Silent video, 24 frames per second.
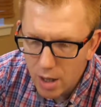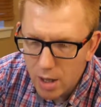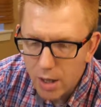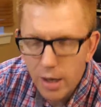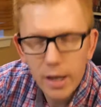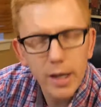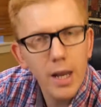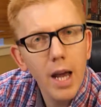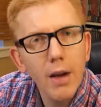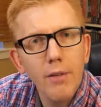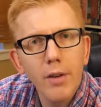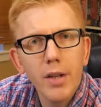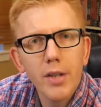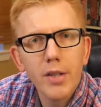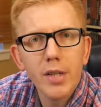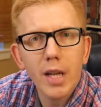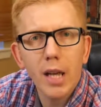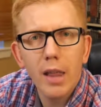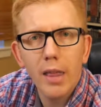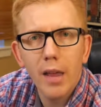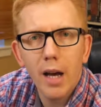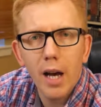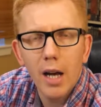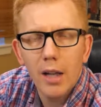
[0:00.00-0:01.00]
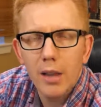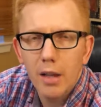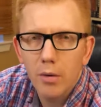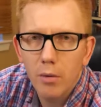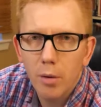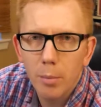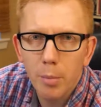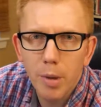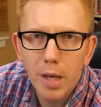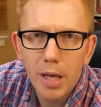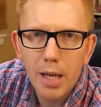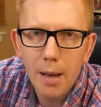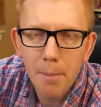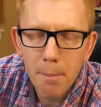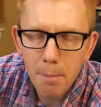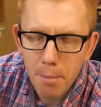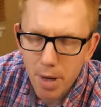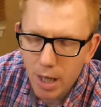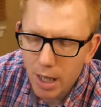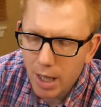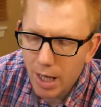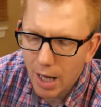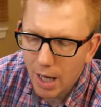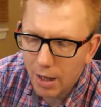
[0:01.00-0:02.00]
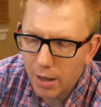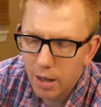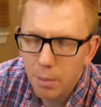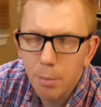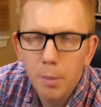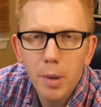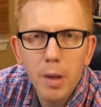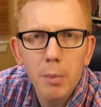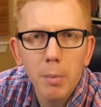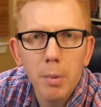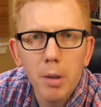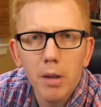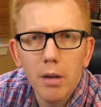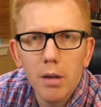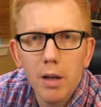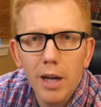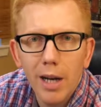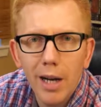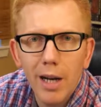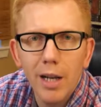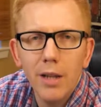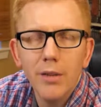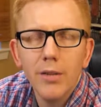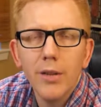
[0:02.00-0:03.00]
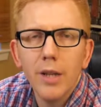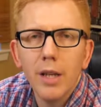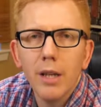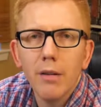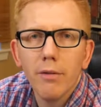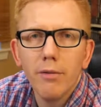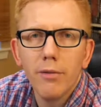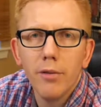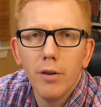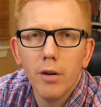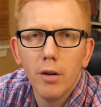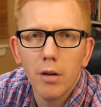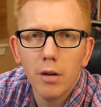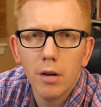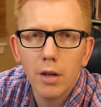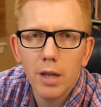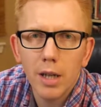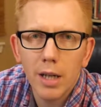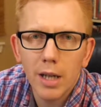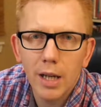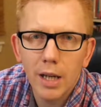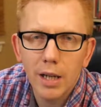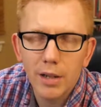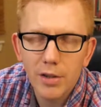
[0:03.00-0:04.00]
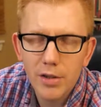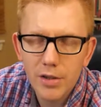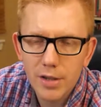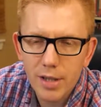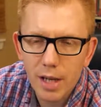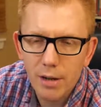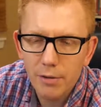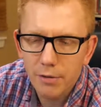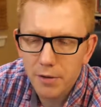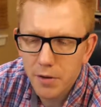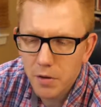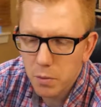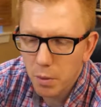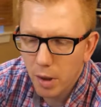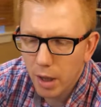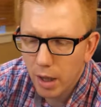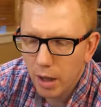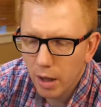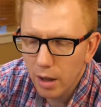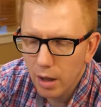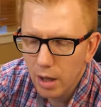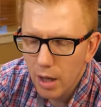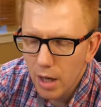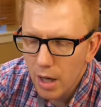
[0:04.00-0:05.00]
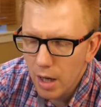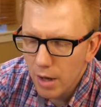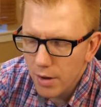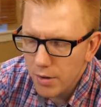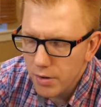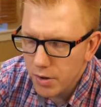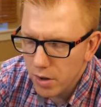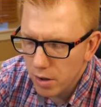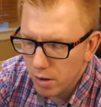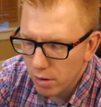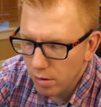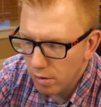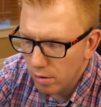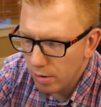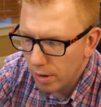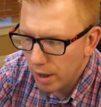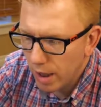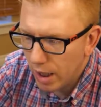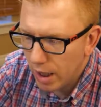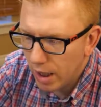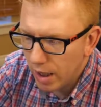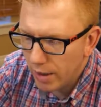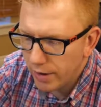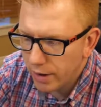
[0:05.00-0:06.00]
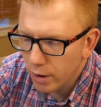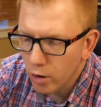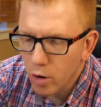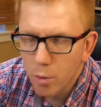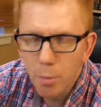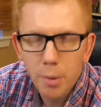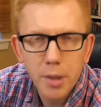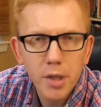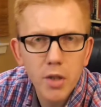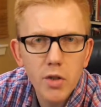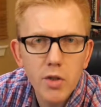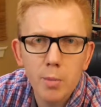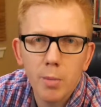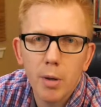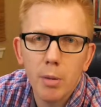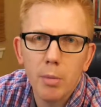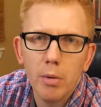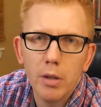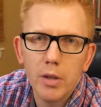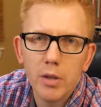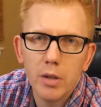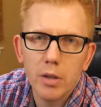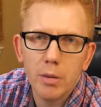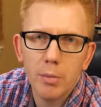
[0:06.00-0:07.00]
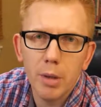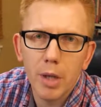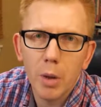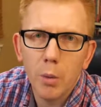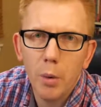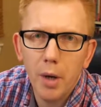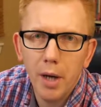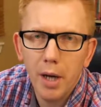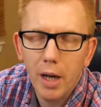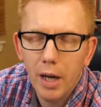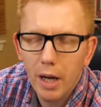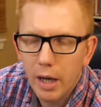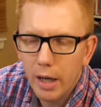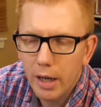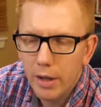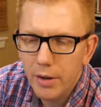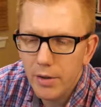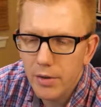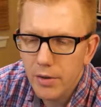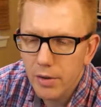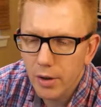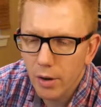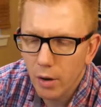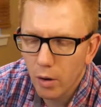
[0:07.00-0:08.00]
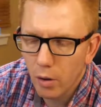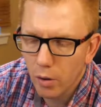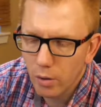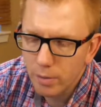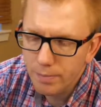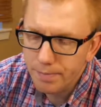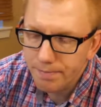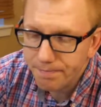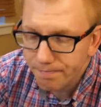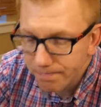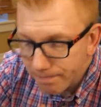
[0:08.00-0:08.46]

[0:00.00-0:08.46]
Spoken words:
And having said that, there will be many other people hunting for stuff as well, so the competition probably is going to be quite high. So